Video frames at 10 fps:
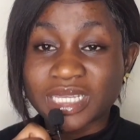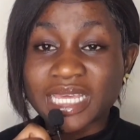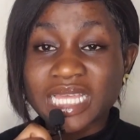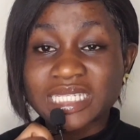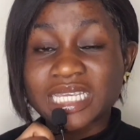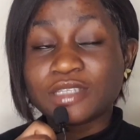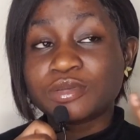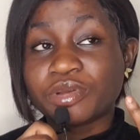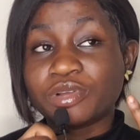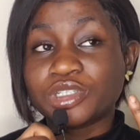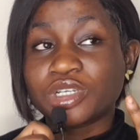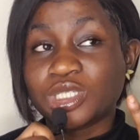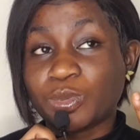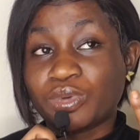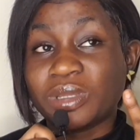they get into a
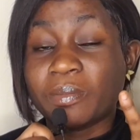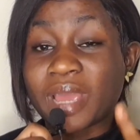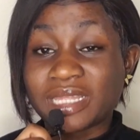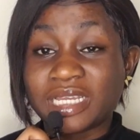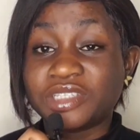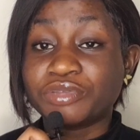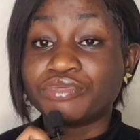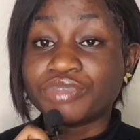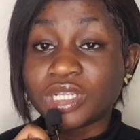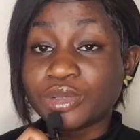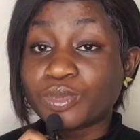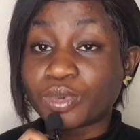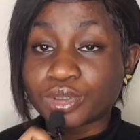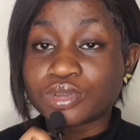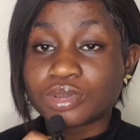relationship with the mind that they really
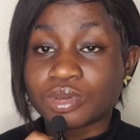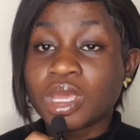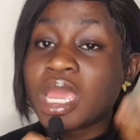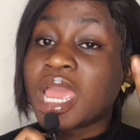want to